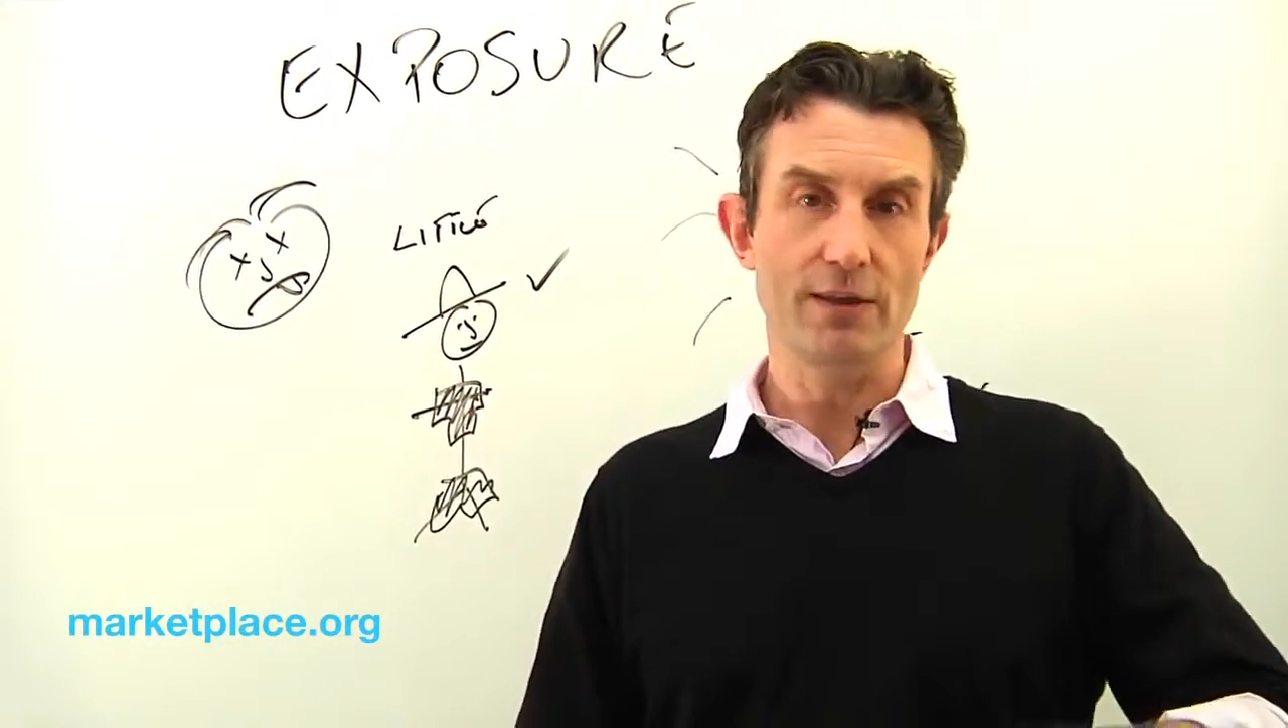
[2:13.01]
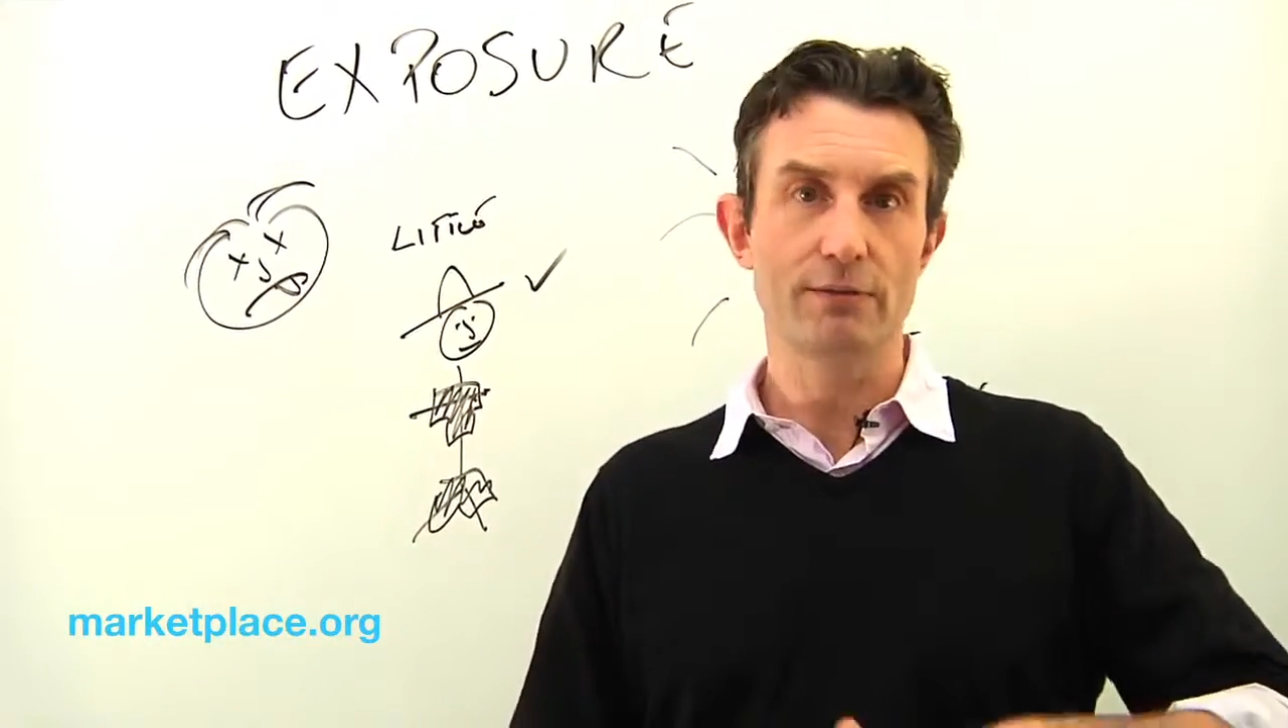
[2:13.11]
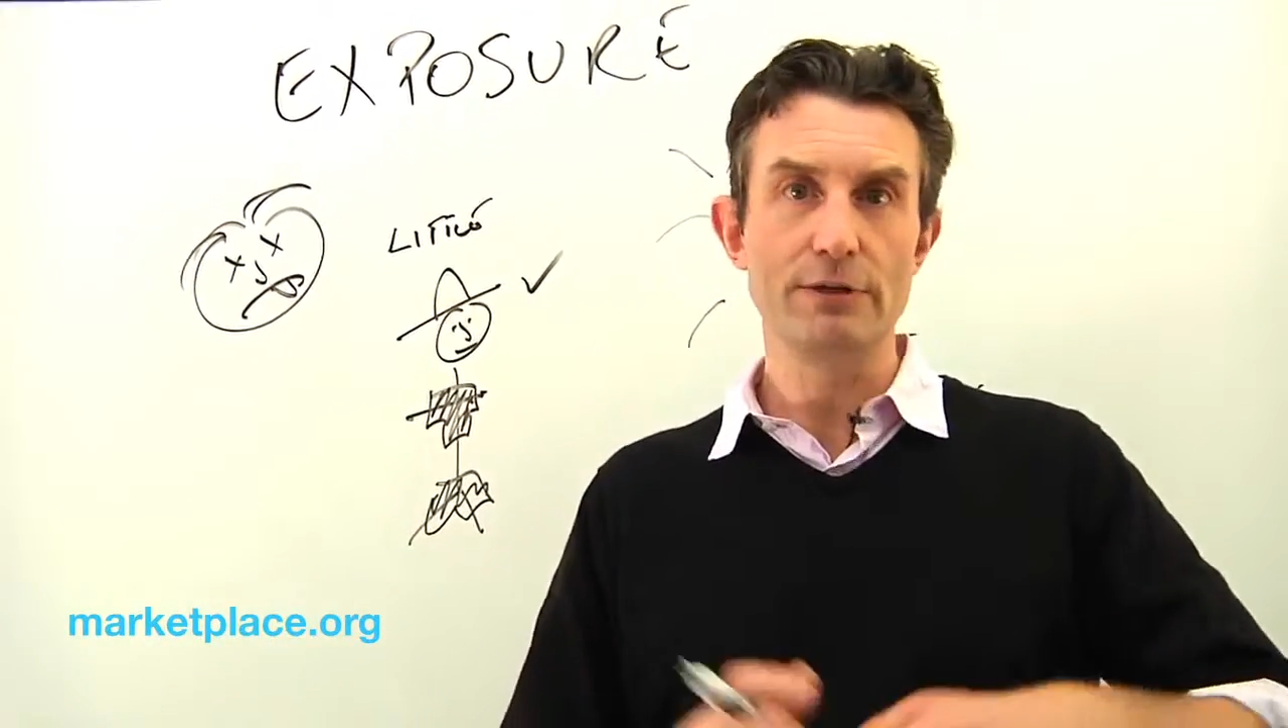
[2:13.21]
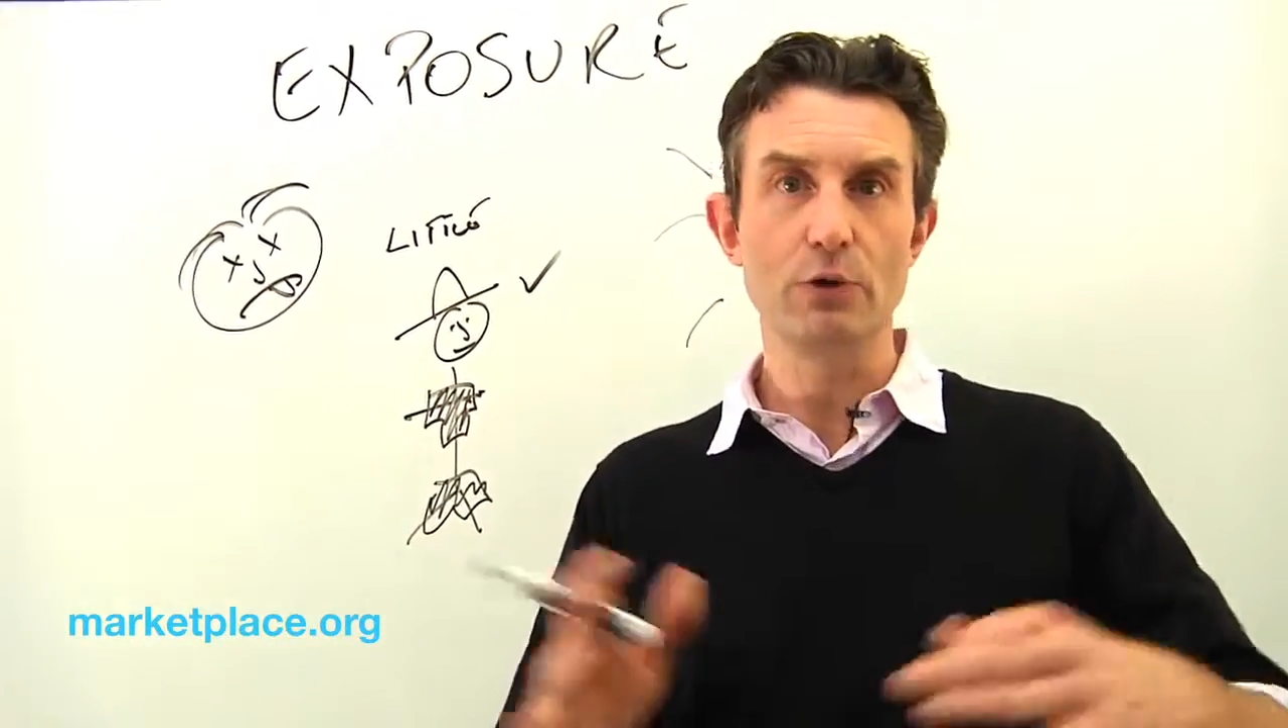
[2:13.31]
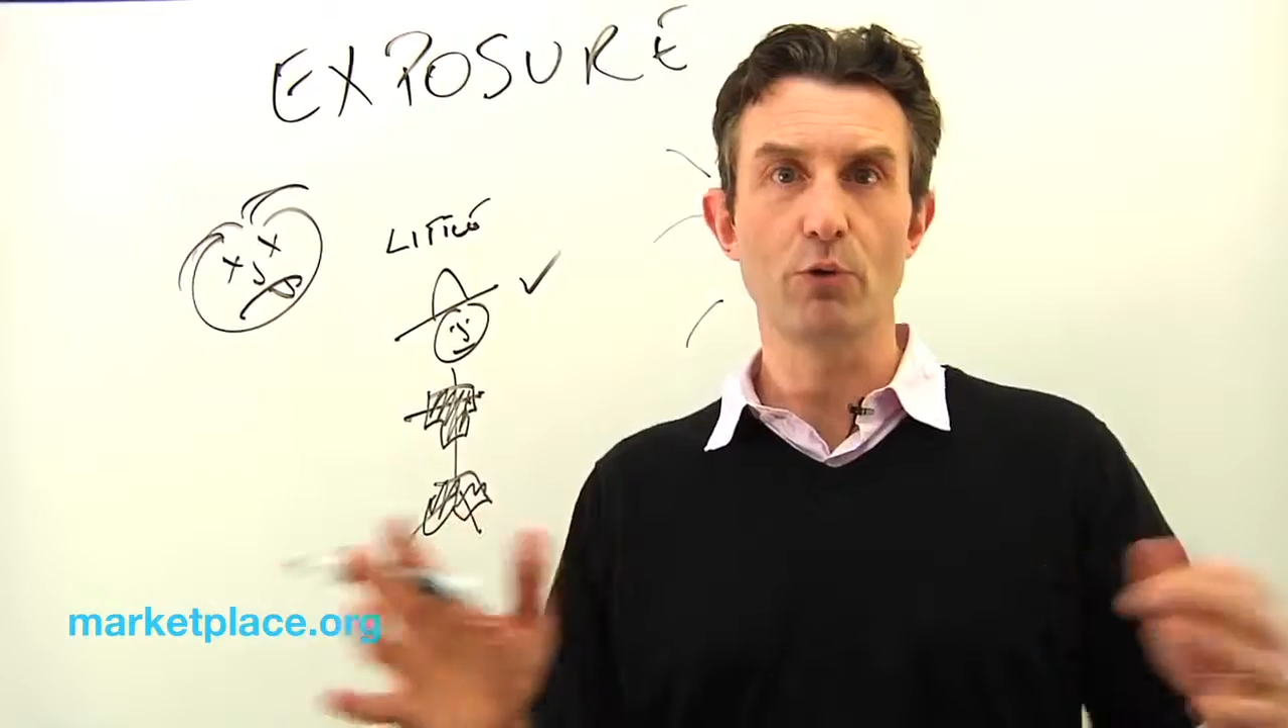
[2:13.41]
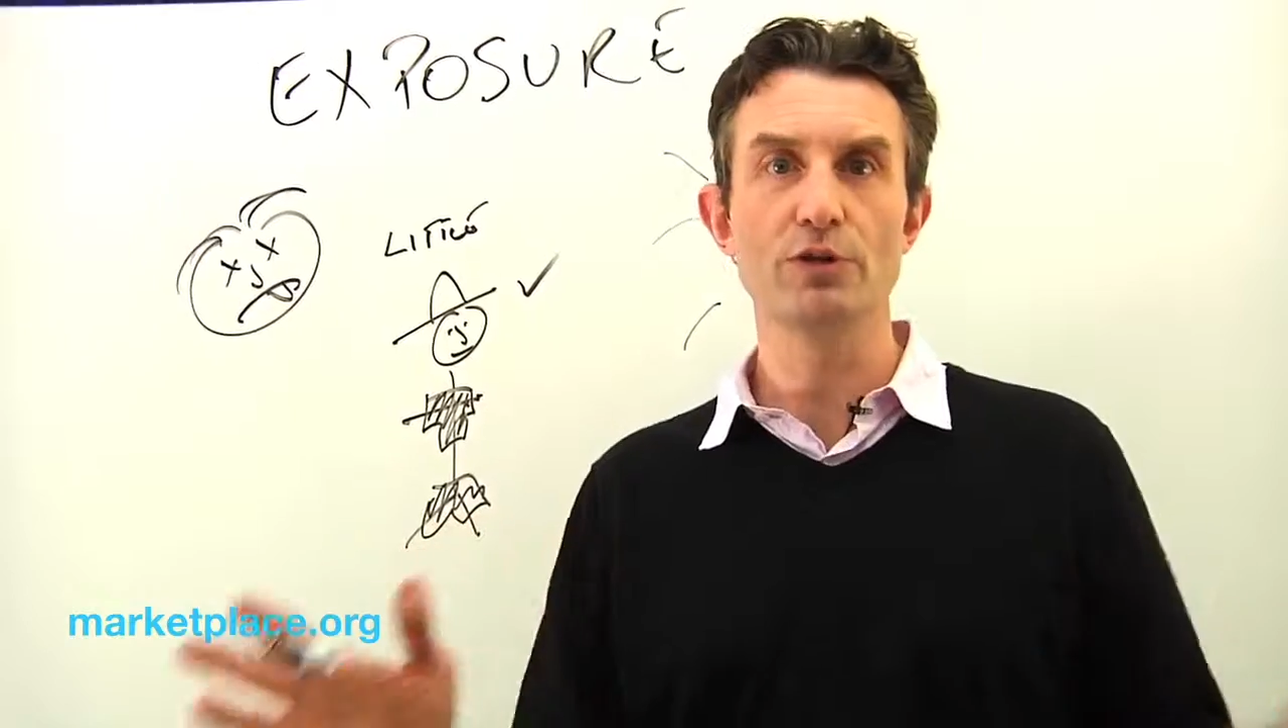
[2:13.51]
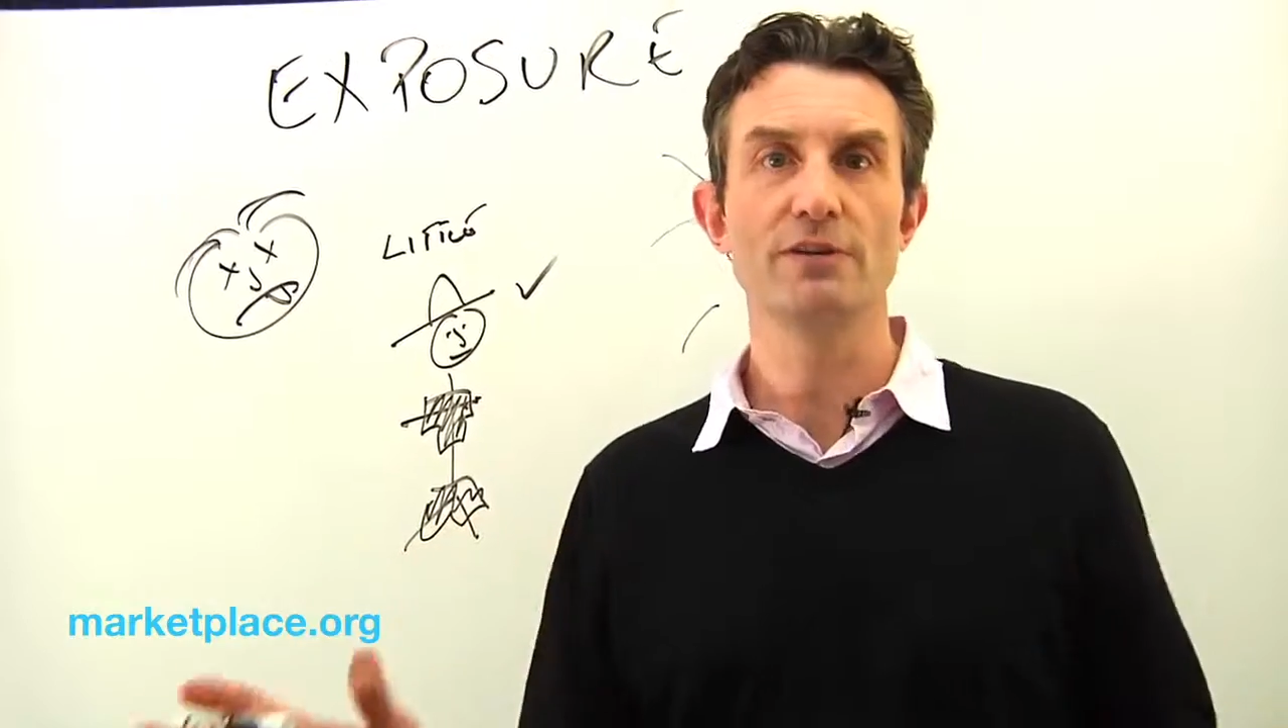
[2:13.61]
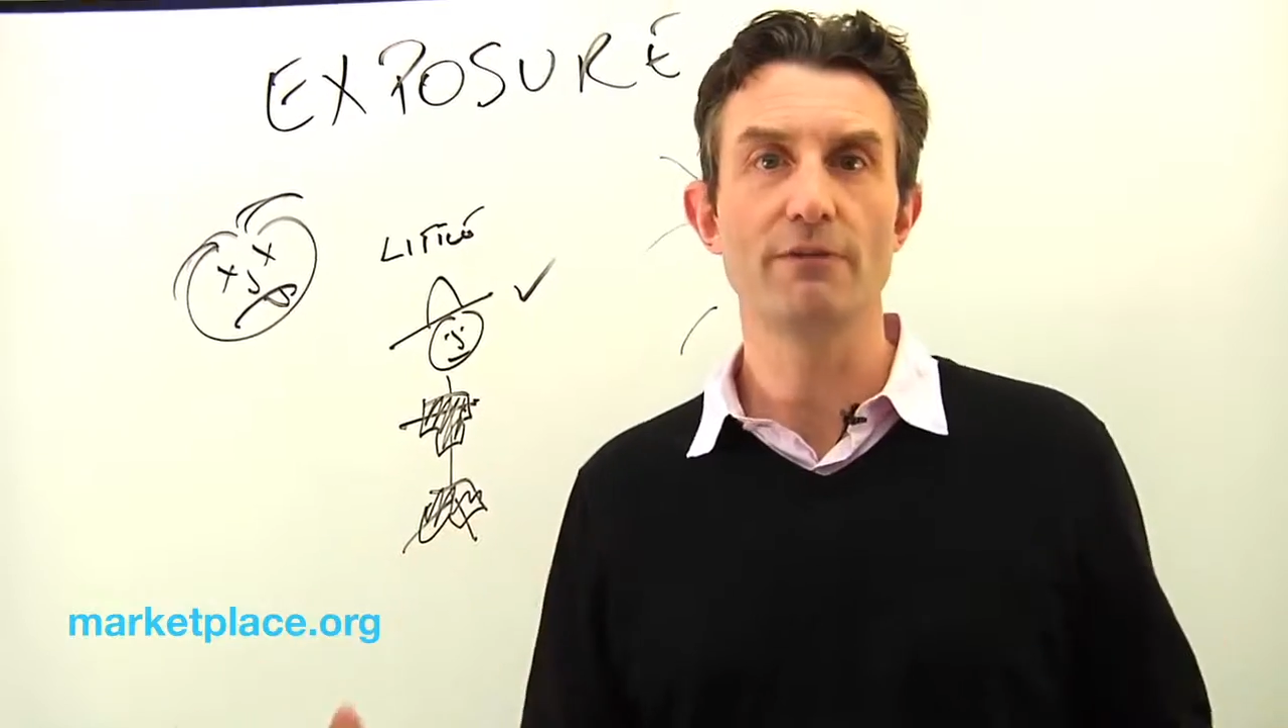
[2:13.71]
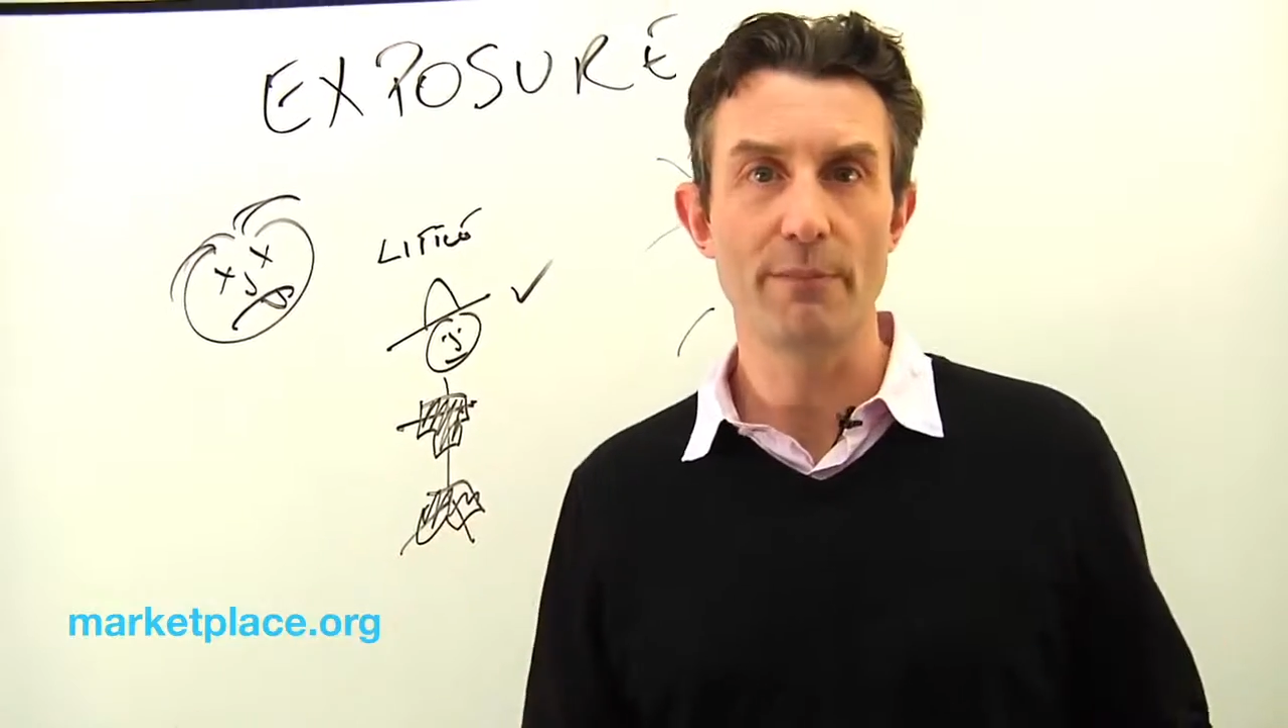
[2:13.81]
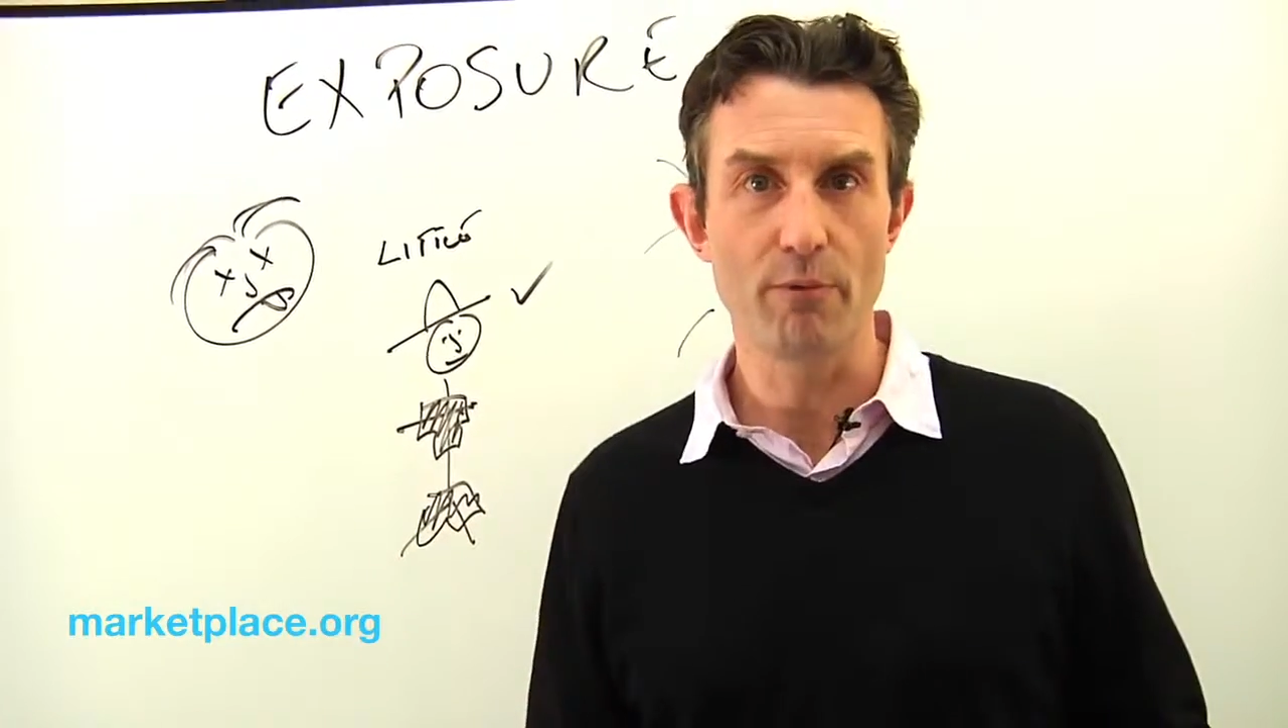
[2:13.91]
3/4 of their